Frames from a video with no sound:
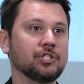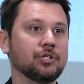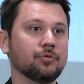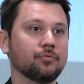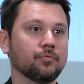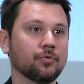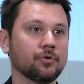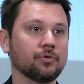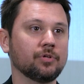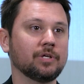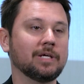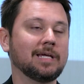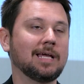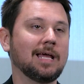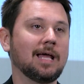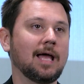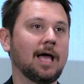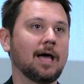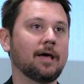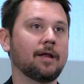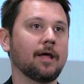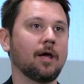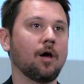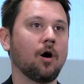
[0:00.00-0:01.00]
she really
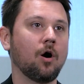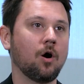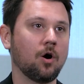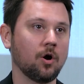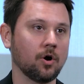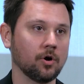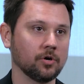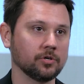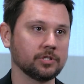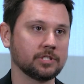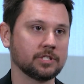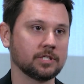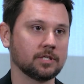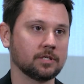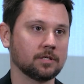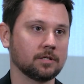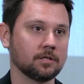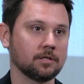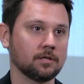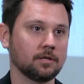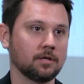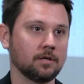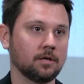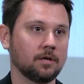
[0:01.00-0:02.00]
had a heart
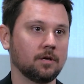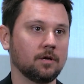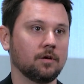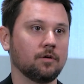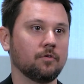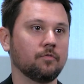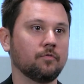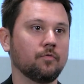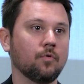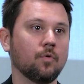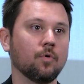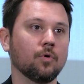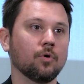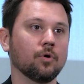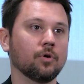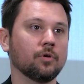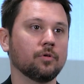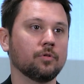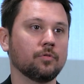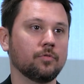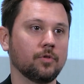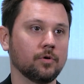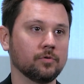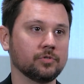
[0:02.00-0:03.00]
for
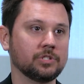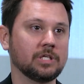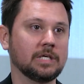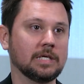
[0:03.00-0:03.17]
those